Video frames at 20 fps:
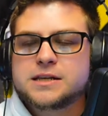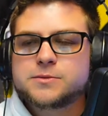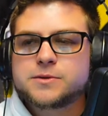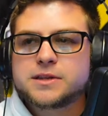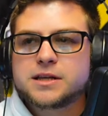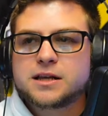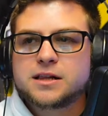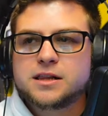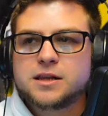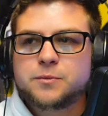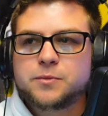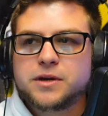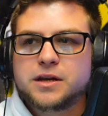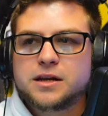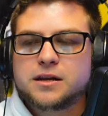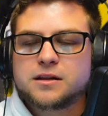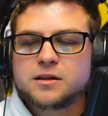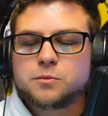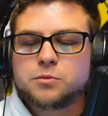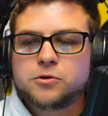with the clipping
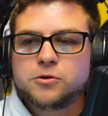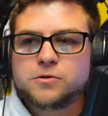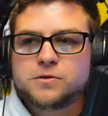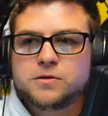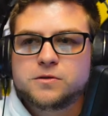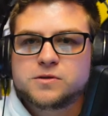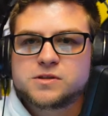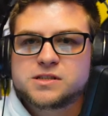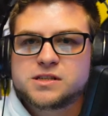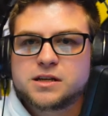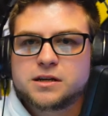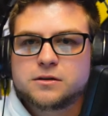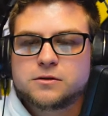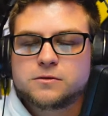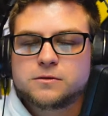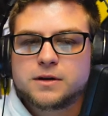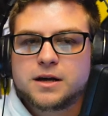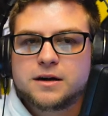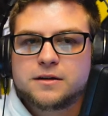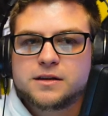and the Bluetooth signal
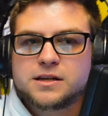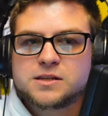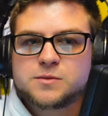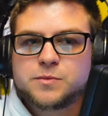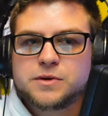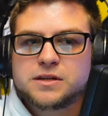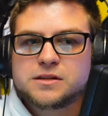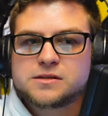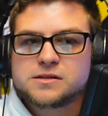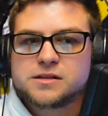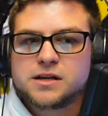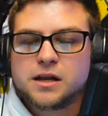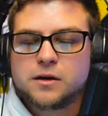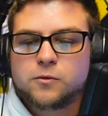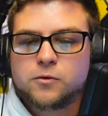and how that's being sent.